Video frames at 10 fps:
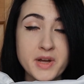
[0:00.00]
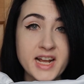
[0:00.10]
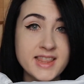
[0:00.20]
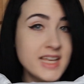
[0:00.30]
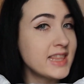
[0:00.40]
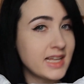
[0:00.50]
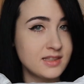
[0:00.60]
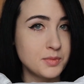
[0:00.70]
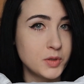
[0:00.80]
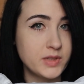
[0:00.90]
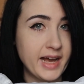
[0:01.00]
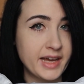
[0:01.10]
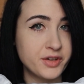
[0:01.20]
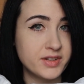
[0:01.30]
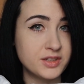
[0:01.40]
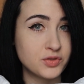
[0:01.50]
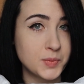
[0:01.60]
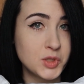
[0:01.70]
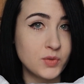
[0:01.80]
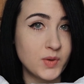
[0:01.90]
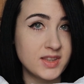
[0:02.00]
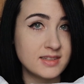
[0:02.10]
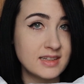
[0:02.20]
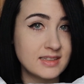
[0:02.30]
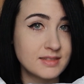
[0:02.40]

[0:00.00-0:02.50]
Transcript: but I think that's the most accurate description of what this